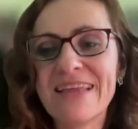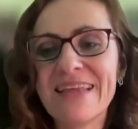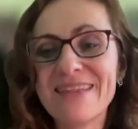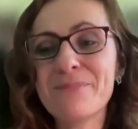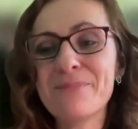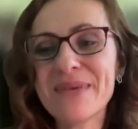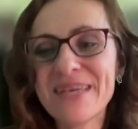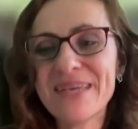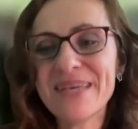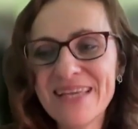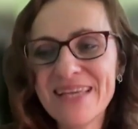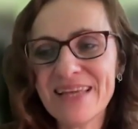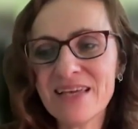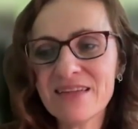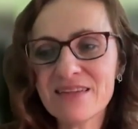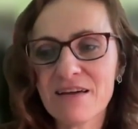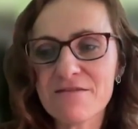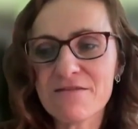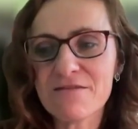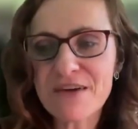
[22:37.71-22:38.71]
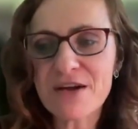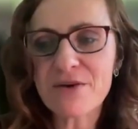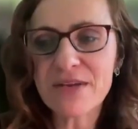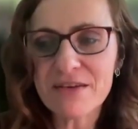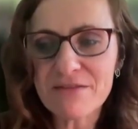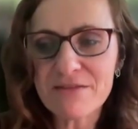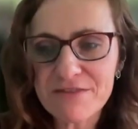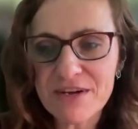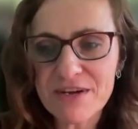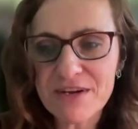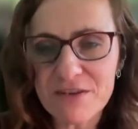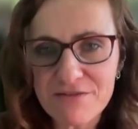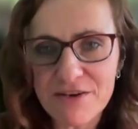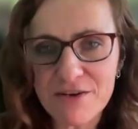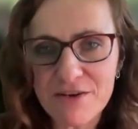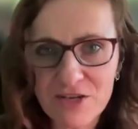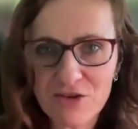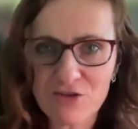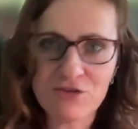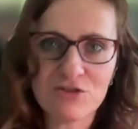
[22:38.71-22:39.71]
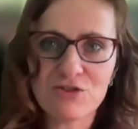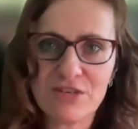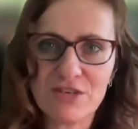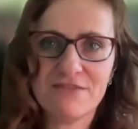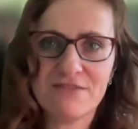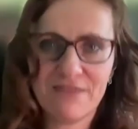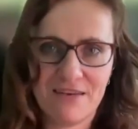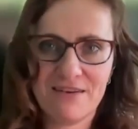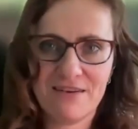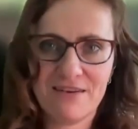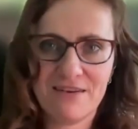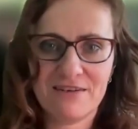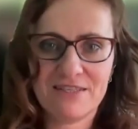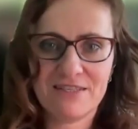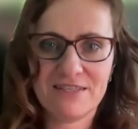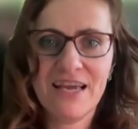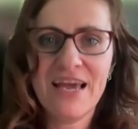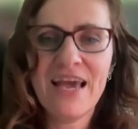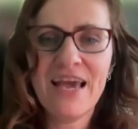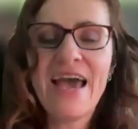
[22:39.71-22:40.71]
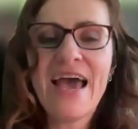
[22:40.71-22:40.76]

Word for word: At the beginning, they are very, very, very concrete thinkers.